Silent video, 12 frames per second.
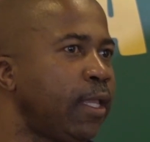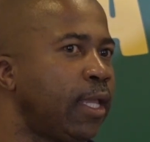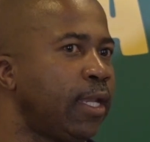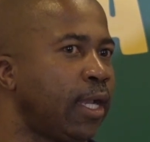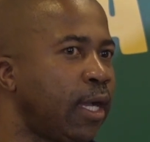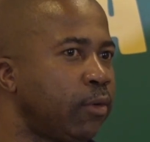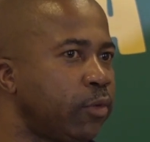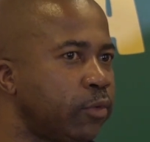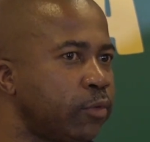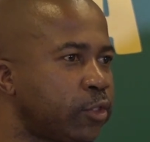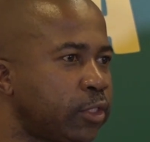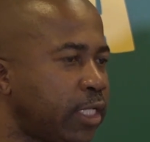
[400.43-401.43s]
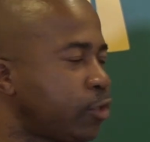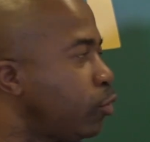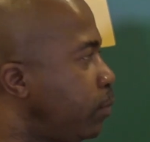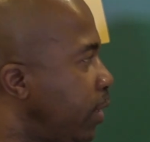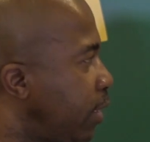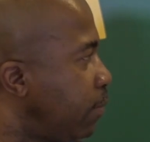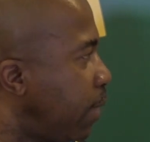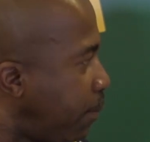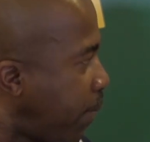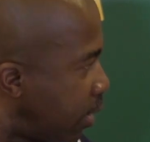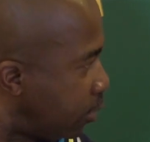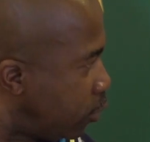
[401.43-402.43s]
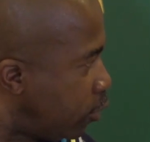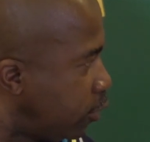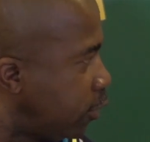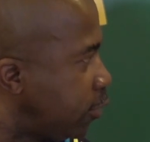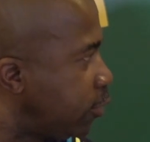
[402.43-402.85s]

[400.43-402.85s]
And now tutasubiri mapato,